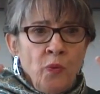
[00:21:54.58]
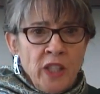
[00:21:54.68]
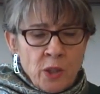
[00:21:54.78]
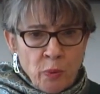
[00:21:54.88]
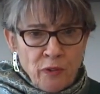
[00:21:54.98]

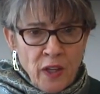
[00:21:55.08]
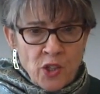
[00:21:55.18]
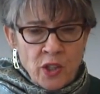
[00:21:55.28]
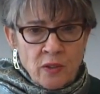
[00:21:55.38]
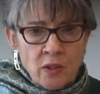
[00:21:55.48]
these
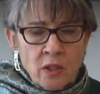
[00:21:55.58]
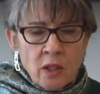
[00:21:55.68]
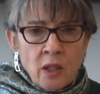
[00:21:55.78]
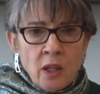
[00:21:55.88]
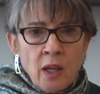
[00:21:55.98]
professions,
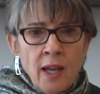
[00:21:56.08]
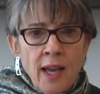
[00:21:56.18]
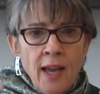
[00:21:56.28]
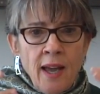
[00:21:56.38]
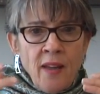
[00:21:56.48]

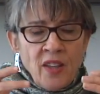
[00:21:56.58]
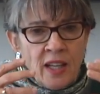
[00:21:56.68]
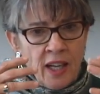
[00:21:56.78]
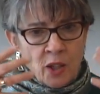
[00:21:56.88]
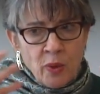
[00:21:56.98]
and
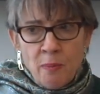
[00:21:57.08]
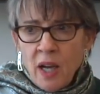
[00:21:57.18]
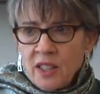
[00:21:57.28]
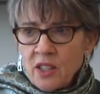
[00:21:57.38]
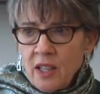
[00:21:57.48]
then how do we
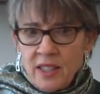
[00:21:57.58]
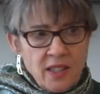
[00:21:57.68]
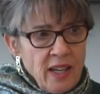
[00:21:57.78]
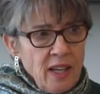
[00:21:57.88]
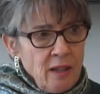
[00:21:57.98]

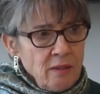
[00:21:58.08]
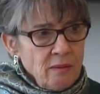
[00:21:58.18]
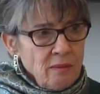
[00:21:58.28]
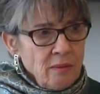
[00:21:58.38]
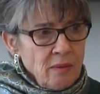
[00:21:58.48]
monetize that?
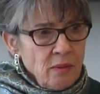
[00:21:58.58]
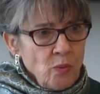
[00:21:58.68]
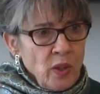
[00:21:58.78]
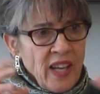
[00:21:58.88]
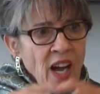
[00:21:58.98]

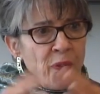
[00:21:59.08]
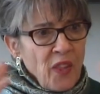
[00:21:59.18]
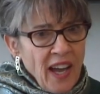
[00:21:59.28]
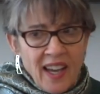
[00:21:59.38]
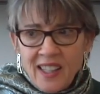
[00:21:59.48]

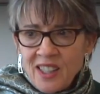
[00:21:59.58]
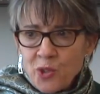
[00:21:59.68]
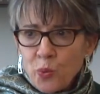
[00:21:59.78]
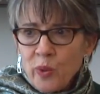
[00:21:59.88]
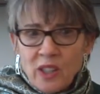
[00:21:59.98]
Without that,
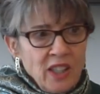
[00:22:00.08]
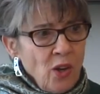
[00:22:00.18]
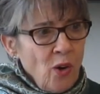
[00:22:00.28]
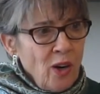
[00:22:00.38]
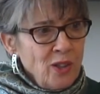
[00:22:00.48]
it's
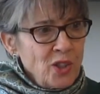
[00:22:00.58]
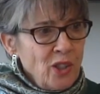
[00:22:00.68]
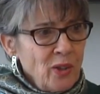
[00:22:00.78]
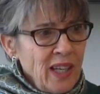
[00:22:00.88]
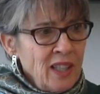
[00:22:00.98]
really hard to
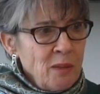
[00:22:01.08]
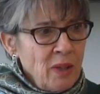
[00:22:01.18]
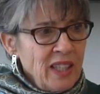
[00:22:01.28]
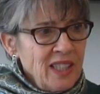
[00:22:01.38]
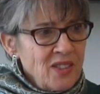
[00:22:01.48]
go to
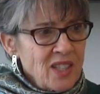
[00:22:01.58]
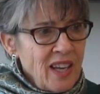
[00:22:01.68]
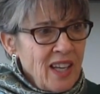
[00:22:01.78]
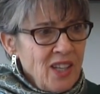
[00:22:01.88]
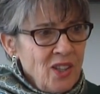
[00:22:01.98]
anybody and
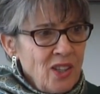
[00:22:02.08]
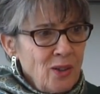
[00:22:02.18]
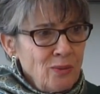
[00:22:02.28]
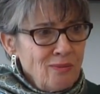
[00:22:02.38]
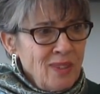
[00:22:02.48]
say, you
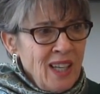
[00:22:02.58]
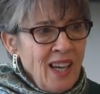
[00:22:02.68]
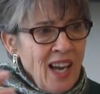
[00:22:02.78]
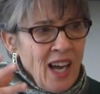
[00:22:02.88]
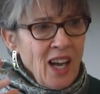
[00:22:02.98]
know,
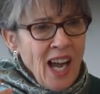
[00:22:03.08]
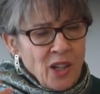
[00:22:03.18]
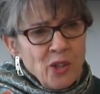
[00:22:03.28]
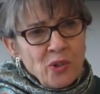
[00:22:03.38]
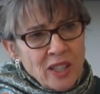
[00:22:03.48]

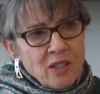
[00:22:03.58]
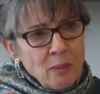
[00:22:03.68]
how do you think